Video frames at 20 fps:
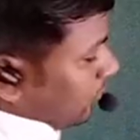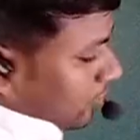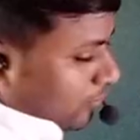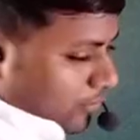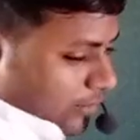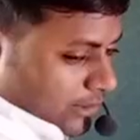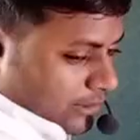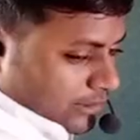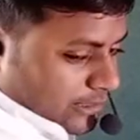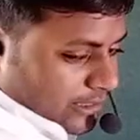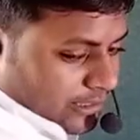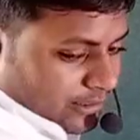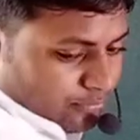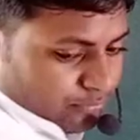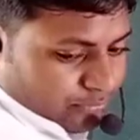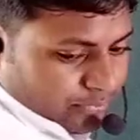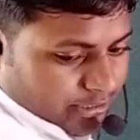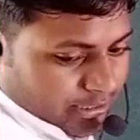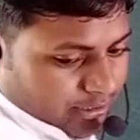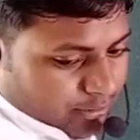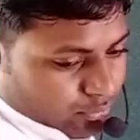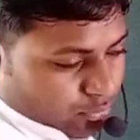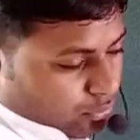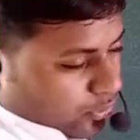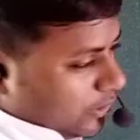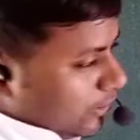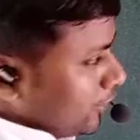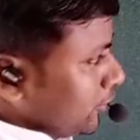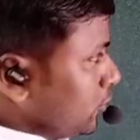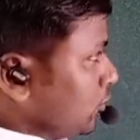further we are
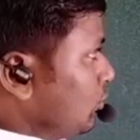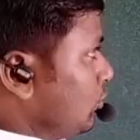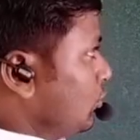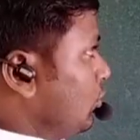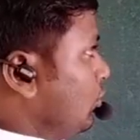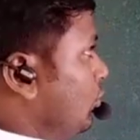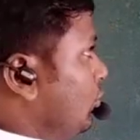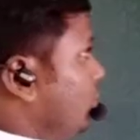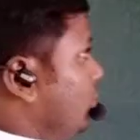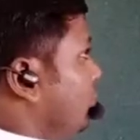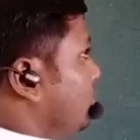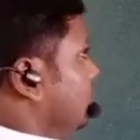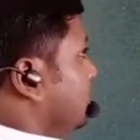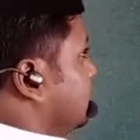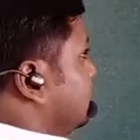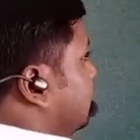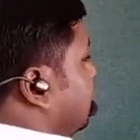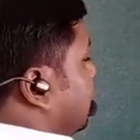going to know